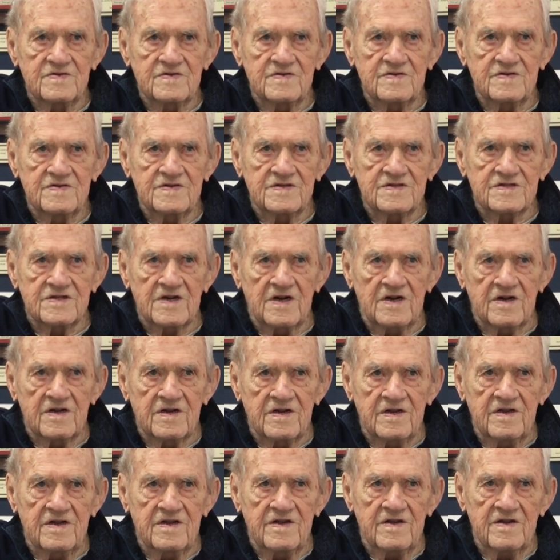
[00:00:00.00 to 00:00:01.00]
started
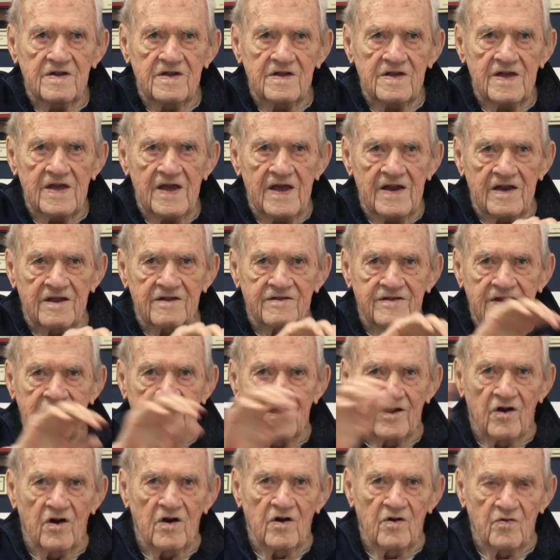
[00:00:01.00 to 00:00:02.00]
anything at
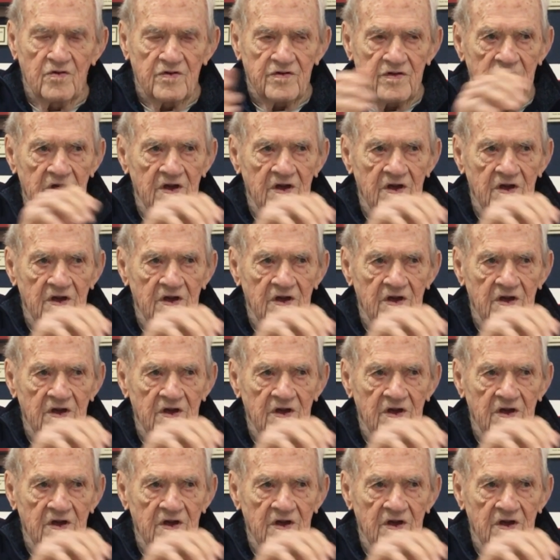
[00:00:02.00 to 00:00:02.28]
all